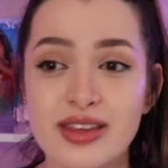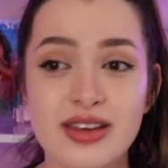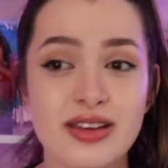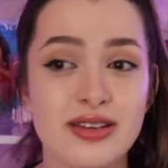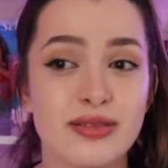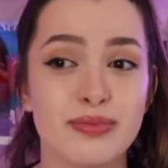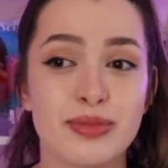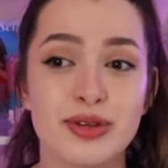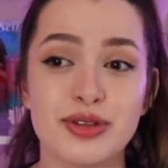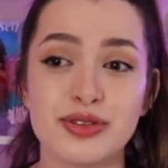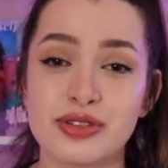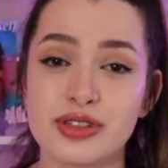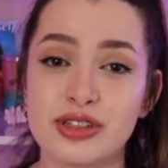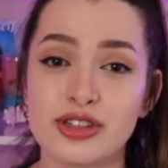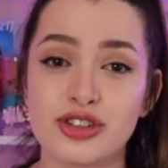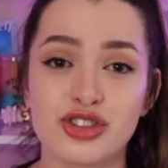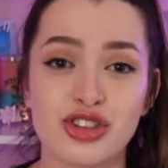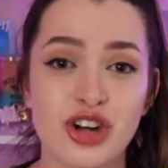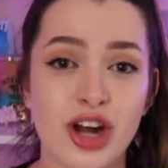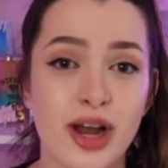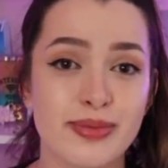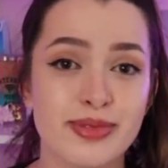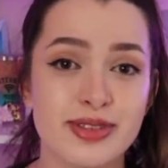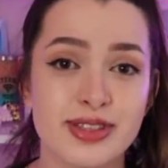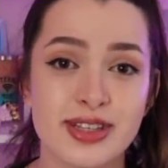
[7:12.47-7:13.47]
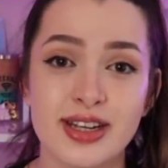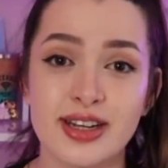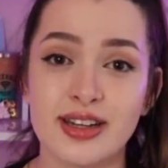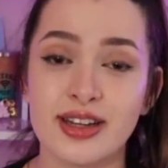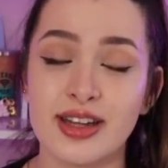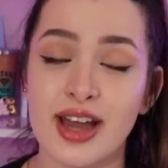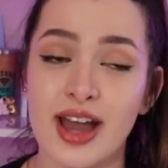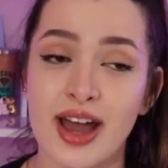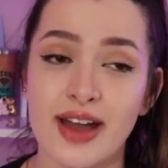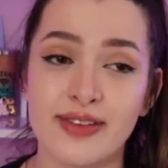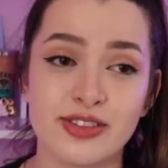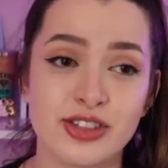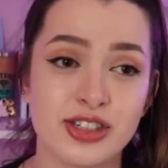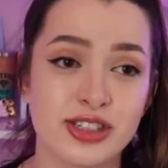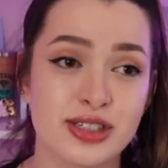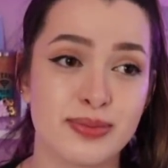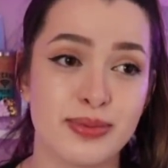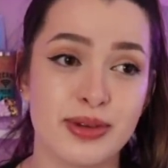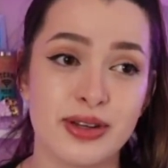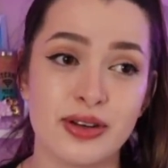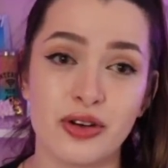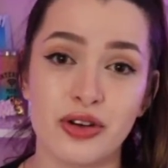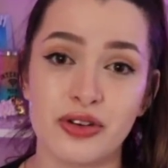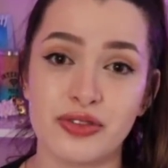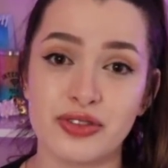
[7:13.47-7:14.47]
think music drops lately have just
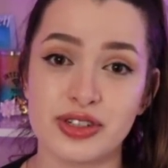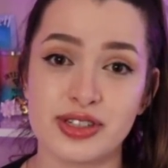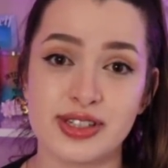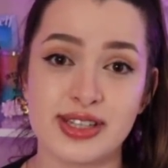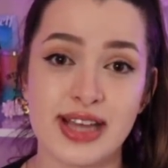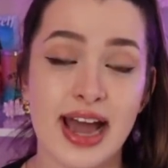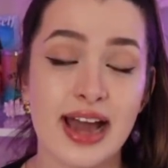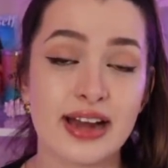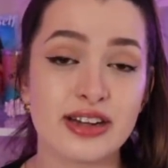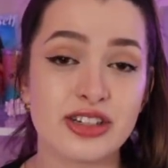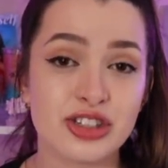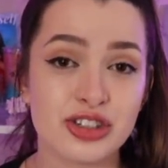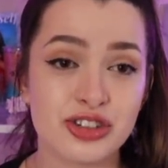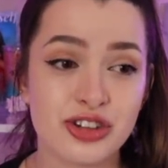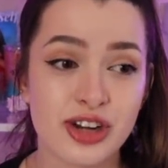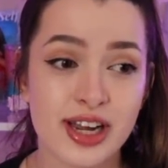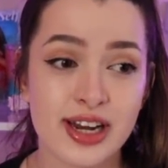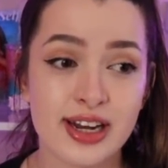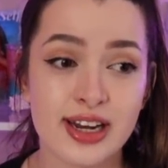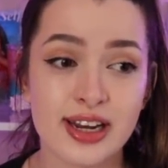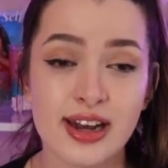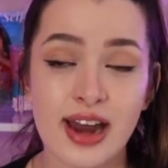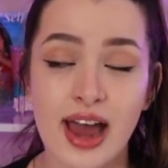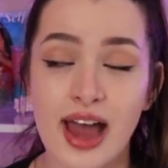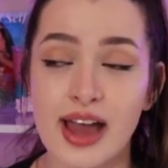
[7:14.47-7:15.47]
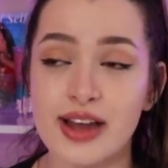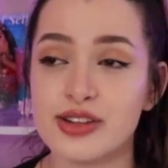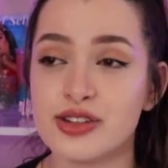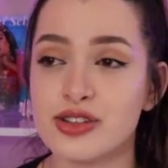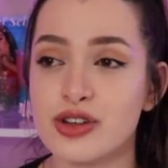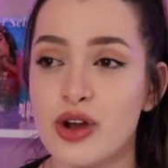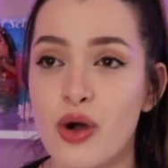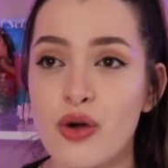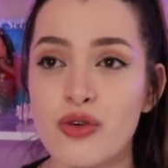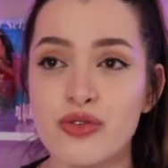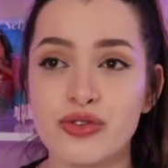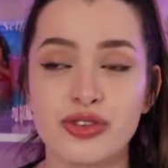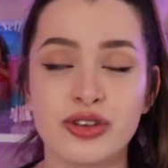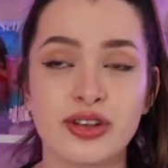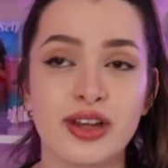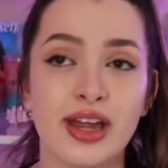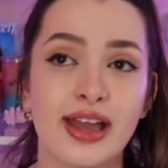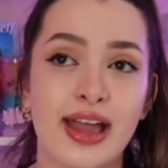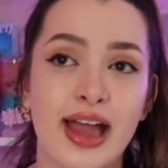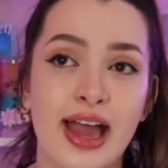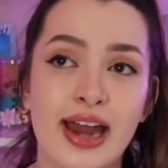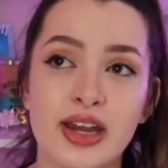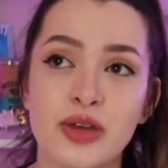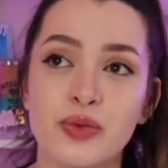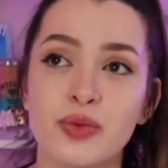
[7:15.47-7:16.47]
been oversaturated. I don't feel
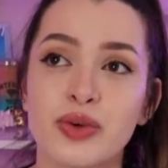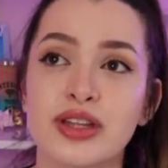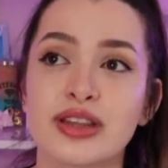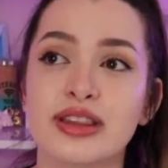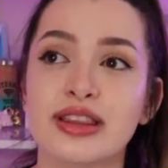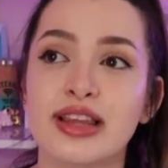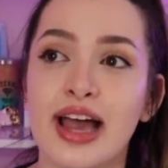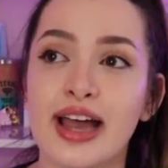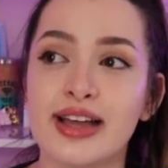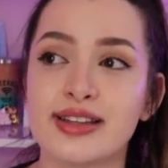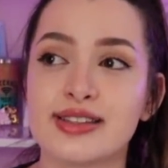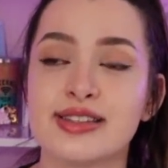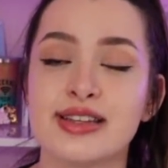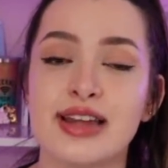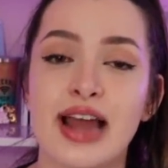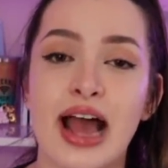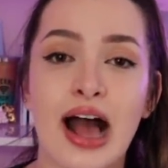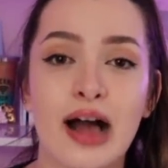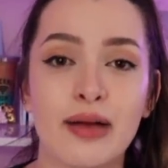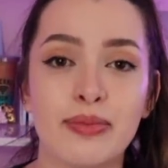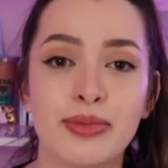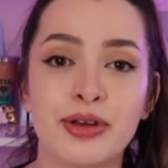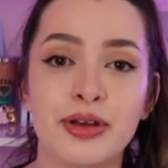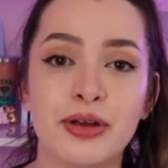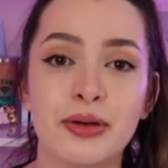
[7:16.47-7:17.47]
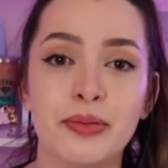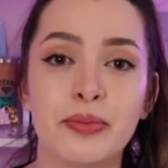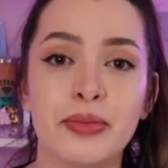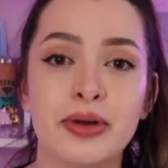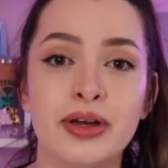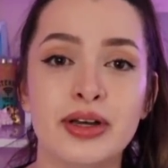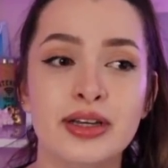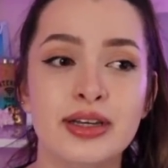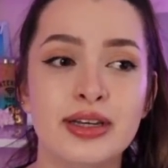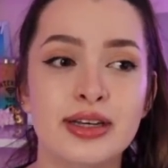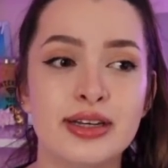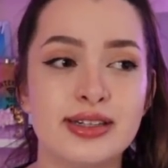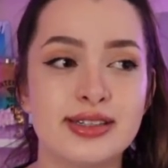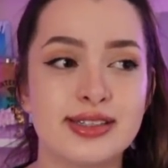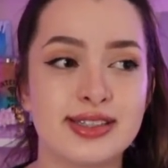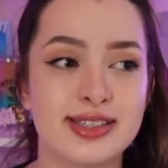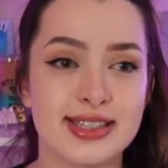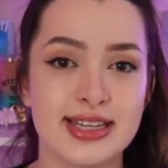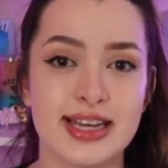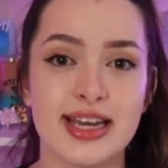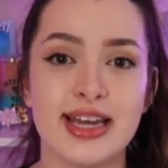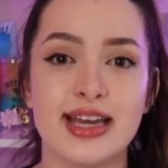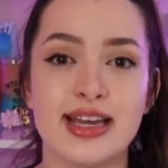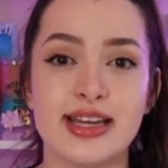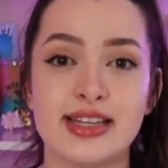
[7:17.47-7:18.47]
like anyone lets an album
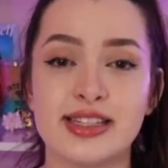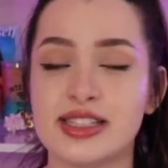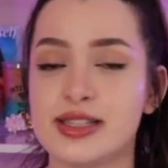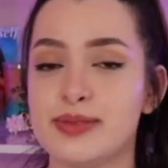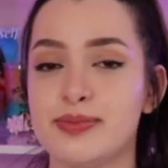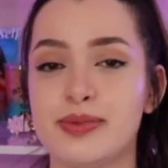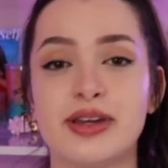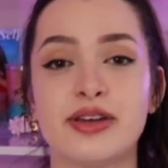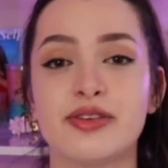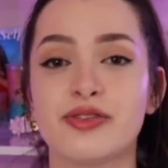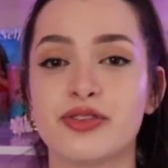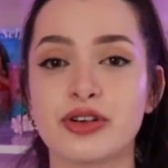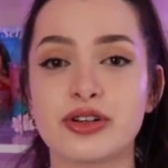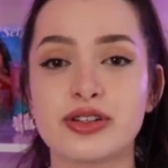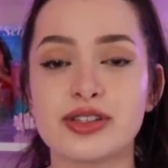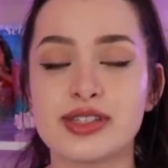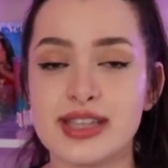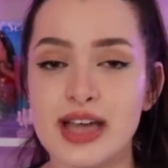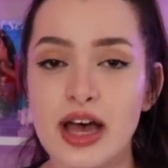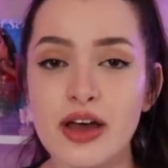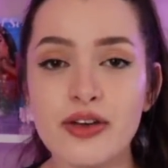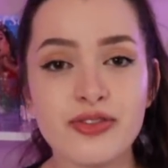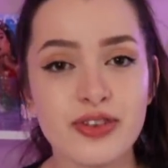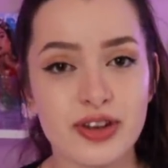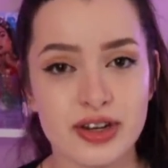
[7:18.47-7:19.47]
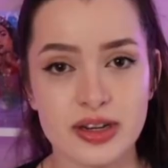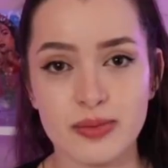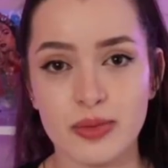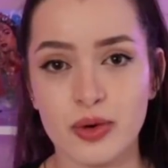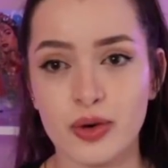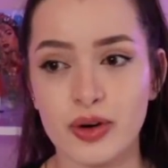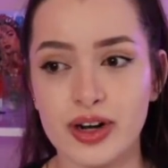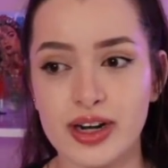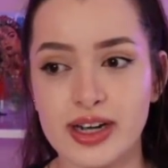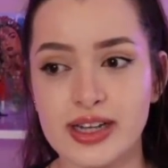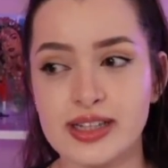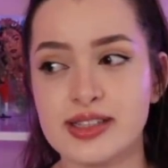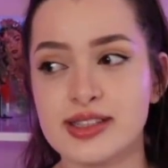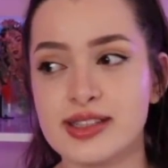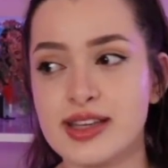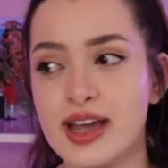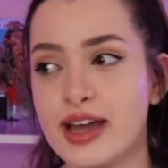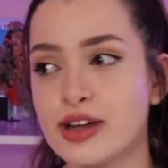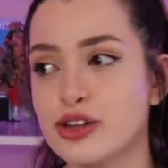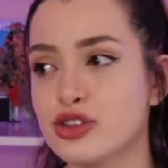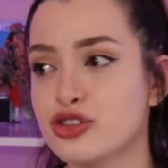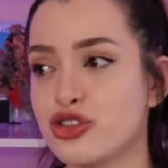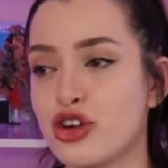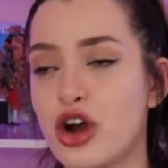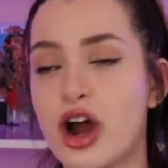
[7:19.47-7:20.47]
sit and speak for itself anymore. It's
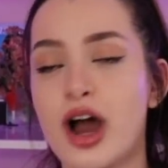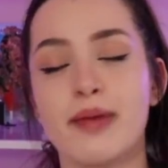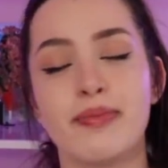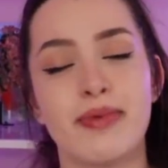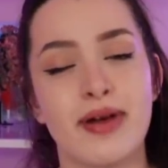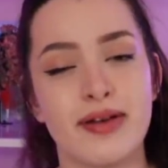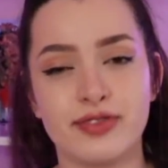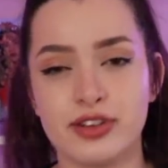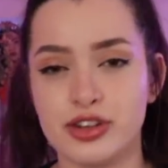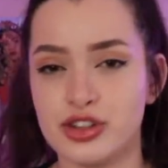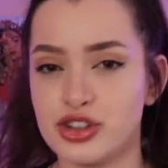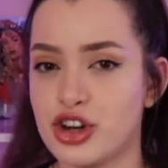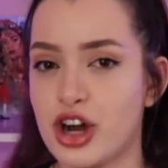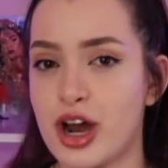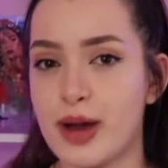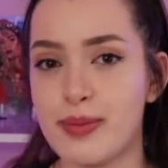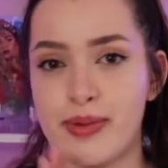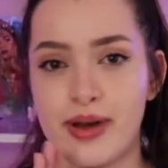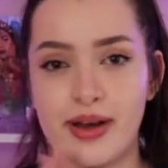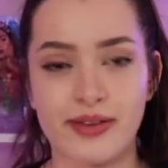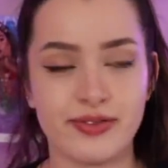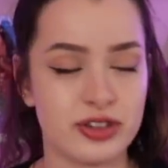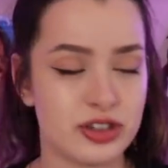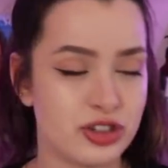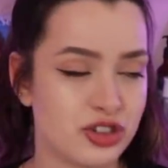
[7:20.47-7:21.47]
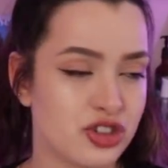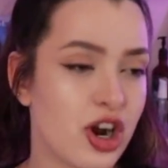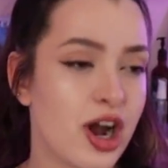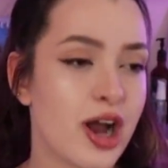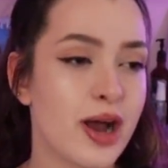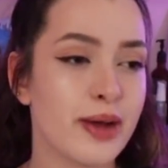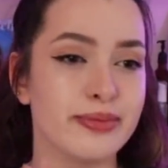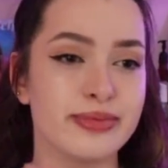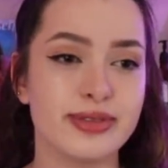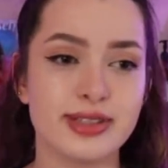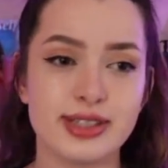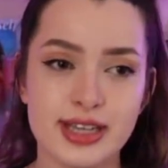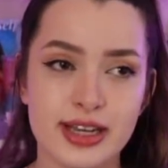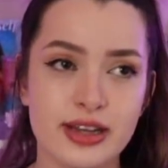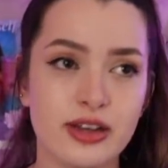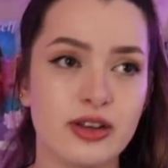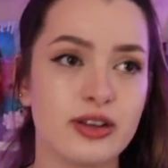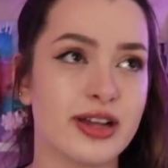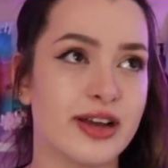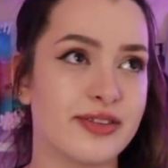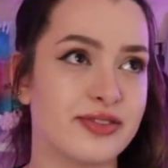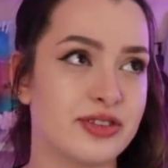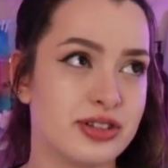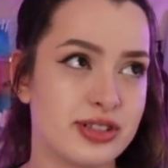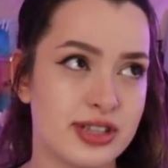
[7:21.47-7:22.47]
like drop after drop after drop,
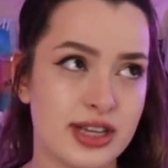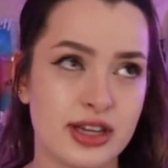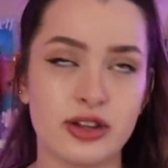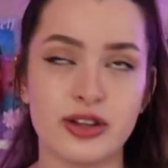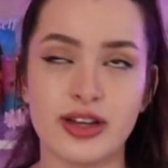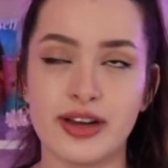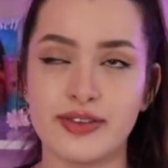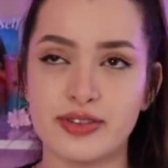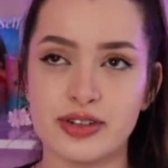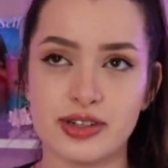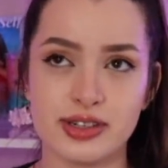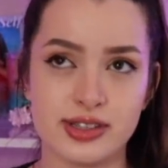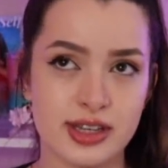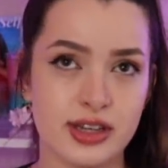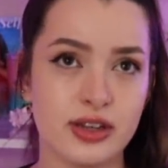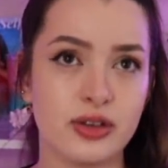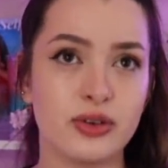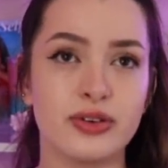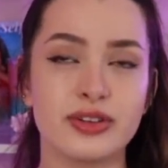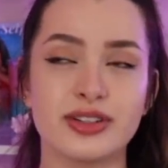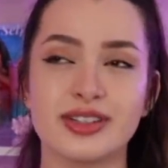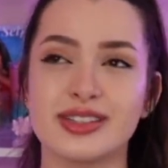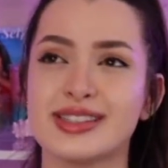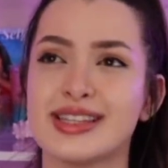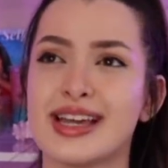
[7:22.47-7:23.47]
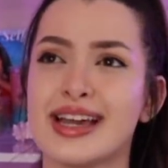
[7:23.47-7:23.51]
single after single after single, and it's